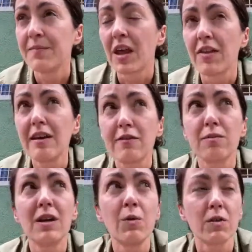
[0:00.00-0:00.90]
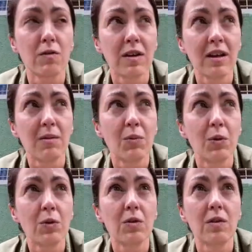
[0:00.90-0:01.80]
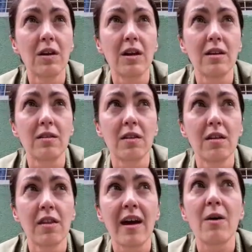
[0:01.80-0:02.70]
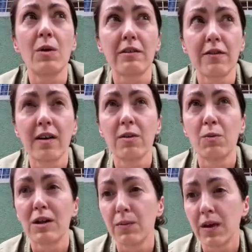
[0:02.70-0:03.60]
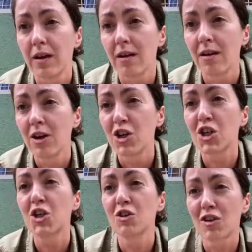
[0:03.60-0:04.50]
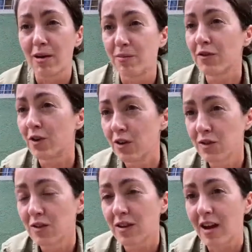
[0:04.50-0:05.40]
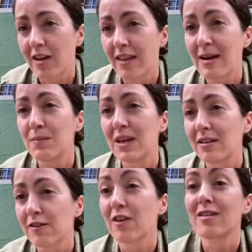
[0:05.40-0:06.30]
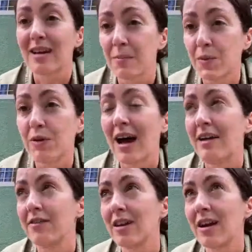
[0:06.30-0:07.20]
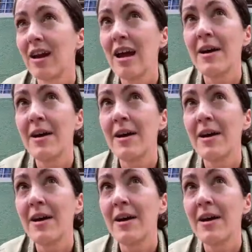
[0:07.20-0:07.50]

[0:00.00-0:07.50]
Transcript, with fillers: I think for me, what's really important is that their welfare and well being should come first. And that means, for example, having